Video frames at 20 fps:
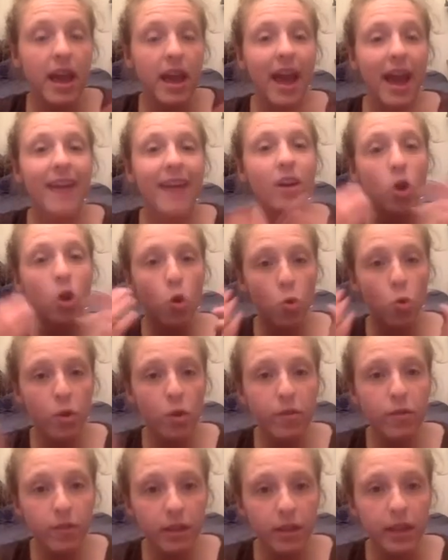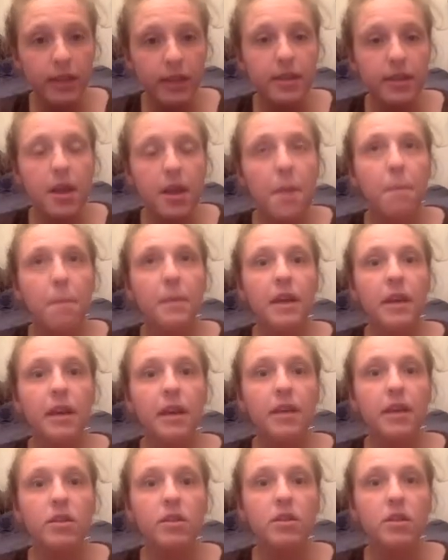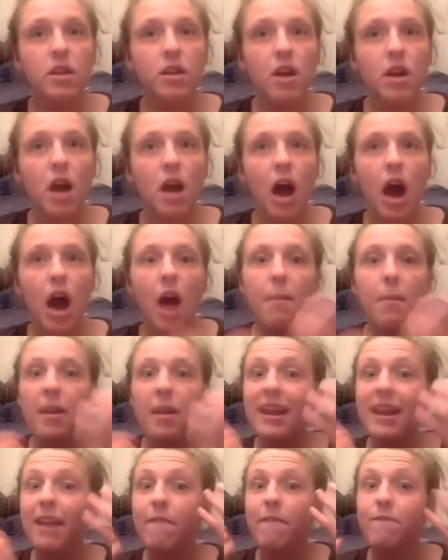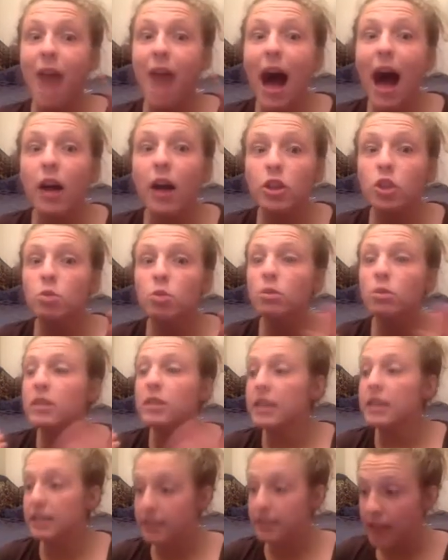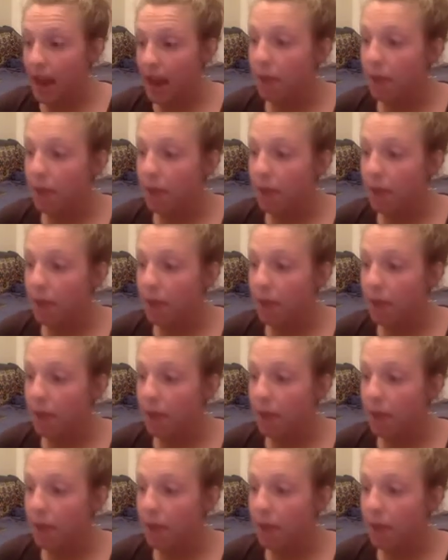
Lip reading: and equivalent means like valued the same.